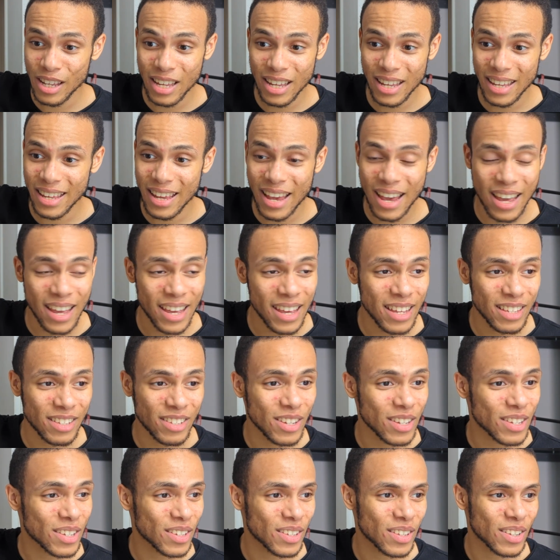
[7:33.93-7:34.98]
yeah, it
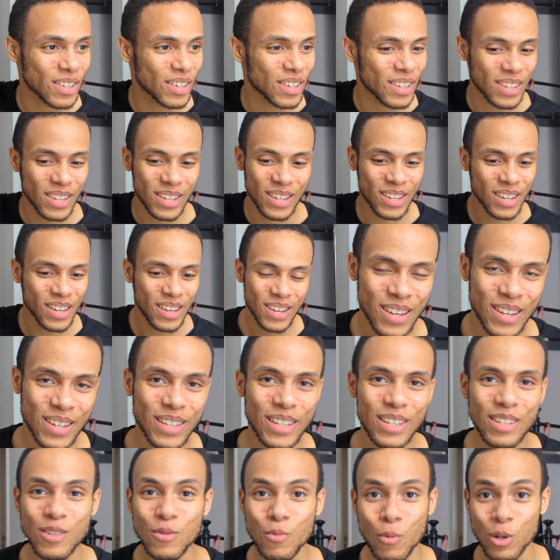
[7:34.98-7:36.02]
just
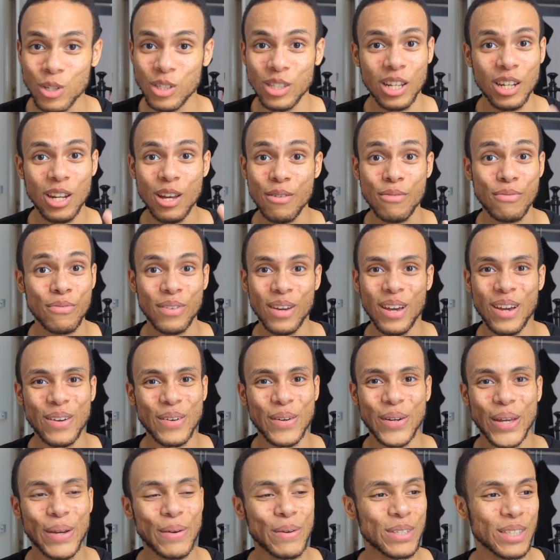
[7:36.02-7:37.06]
wasn't enough.
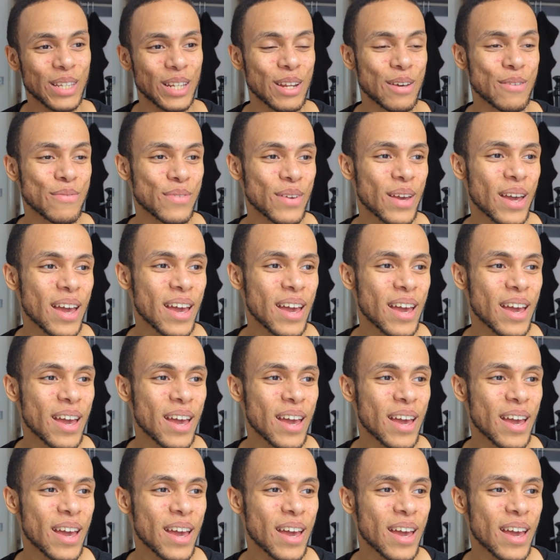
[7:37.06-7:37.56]
It wasn't enough.